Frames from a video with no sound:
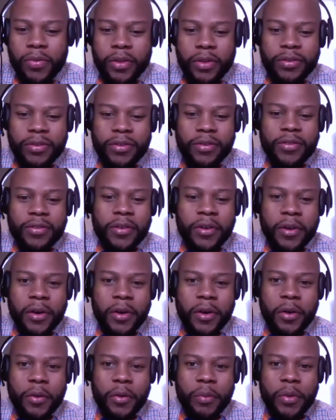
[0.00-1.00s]
This is
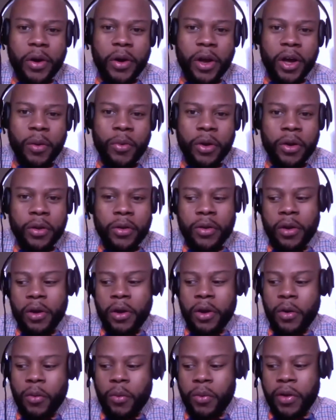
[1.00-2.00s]
Mohammed.
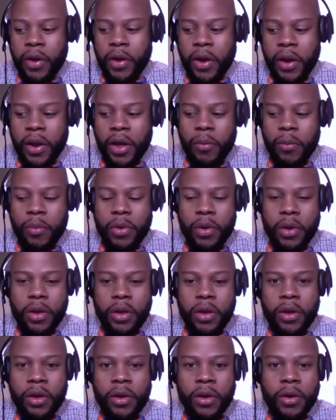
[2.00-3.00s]
We got Ebony
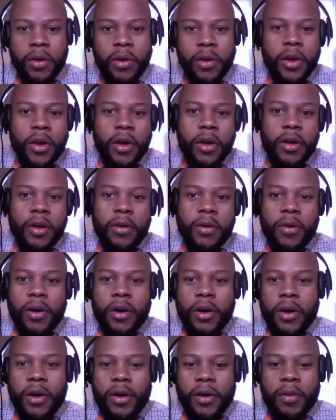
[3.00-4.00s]
here,
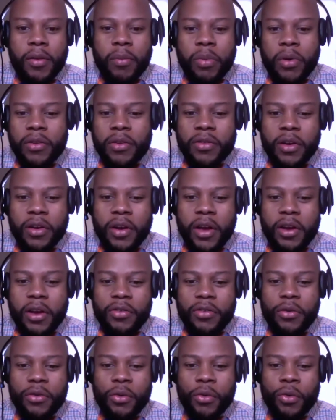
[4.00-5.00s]
the Bates
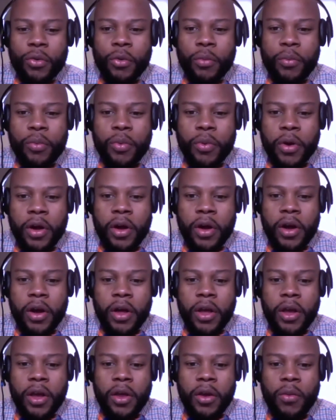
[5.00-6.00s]
International Group,
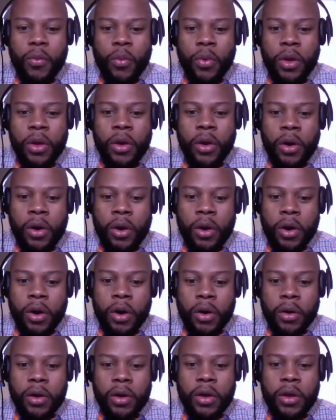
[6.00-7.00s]
and we
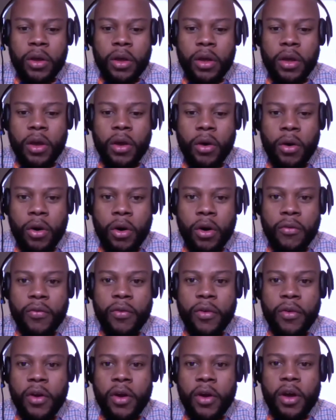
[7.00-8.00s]
are kicking off
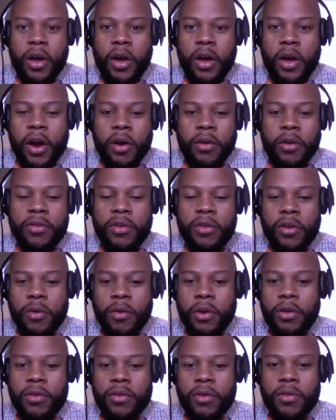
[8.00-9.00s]
our
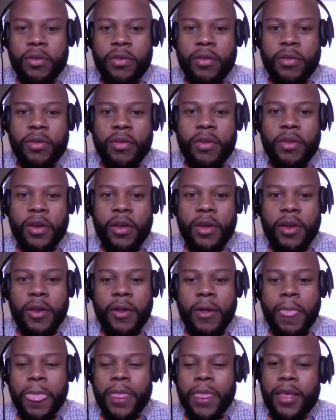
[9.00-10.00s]
series. This is the
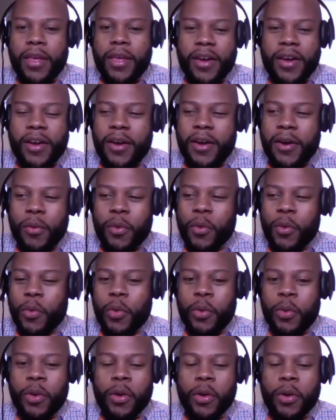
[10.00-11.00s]
what are
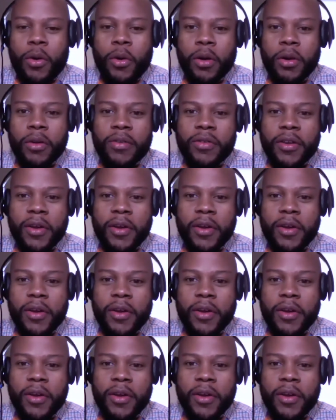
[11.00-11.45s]
we going to call this?